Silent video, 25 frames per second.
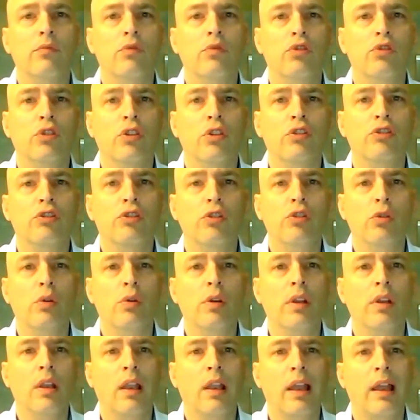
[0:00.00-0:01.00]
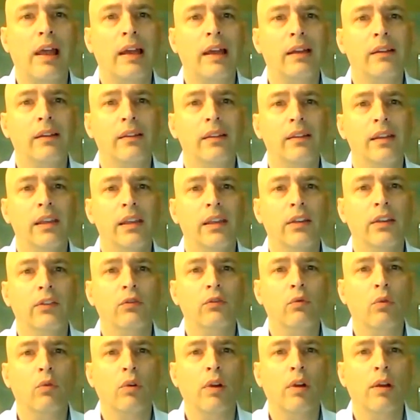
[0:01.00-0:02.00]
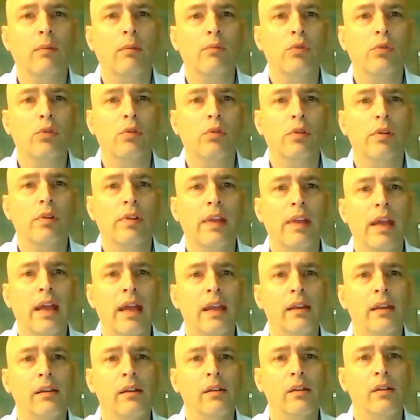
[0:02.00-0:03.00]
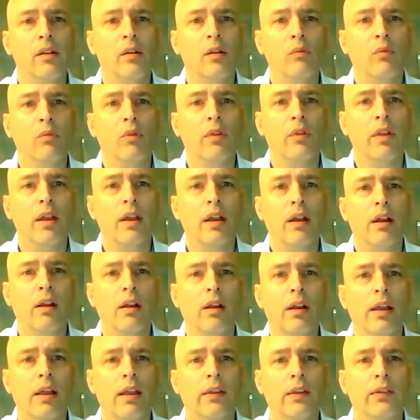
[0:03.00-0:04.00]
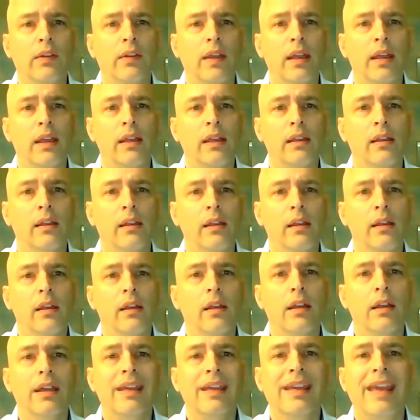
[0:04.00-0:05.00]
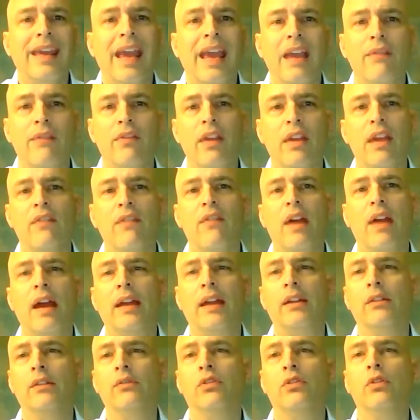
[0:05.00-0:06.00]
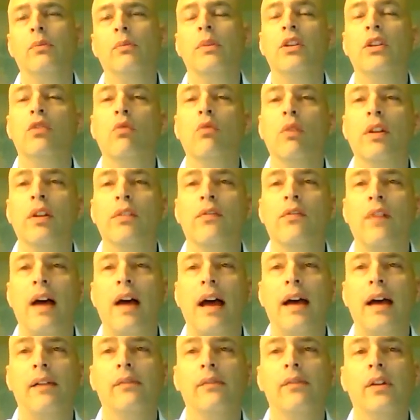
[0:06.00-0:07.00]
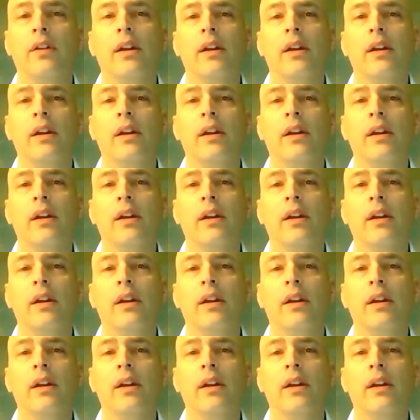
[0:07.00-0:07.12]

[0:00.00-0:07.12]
just do it like this, where I'm doing that number there as a kVA value, so it'd be 25